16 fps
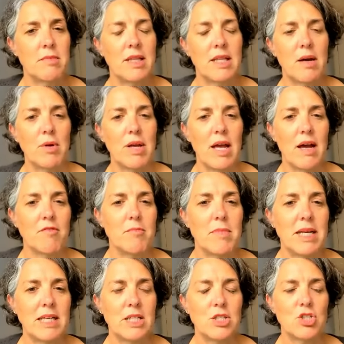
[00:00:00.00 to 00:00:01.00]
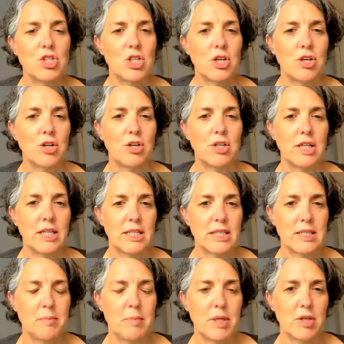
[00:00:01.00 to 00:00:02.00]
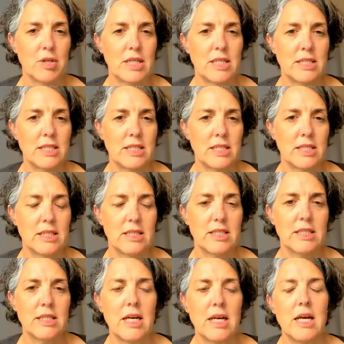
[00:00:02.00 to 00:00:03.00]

and that we have many shared experiences,